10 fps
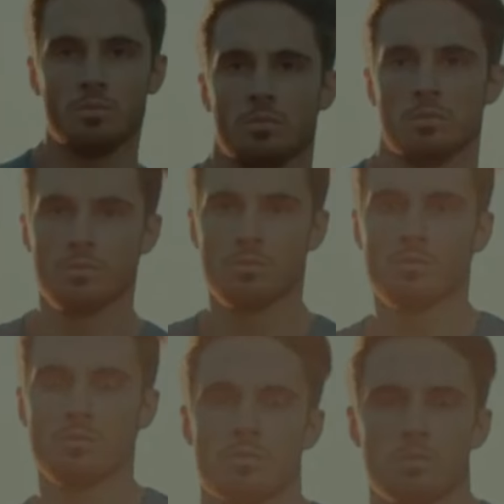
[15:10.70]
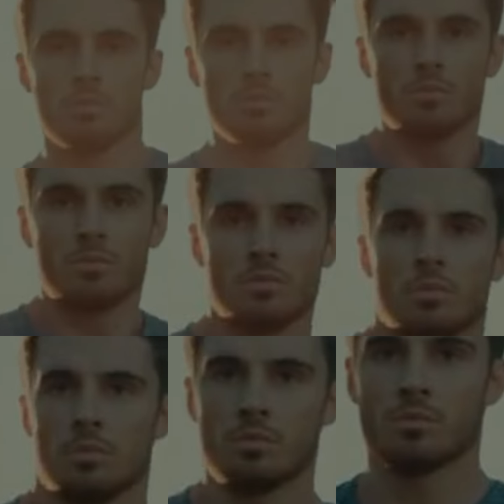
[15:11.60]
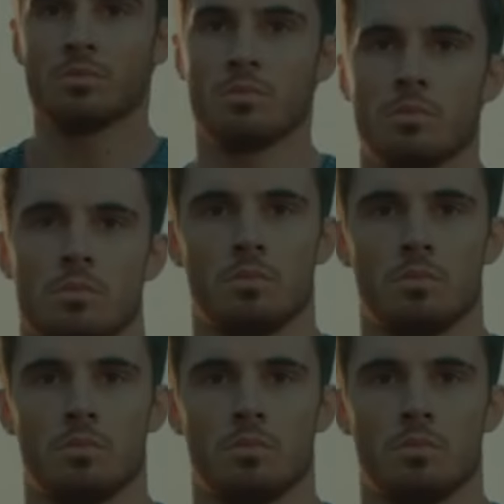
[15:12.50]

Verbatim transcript: In the absolute sense, there's only one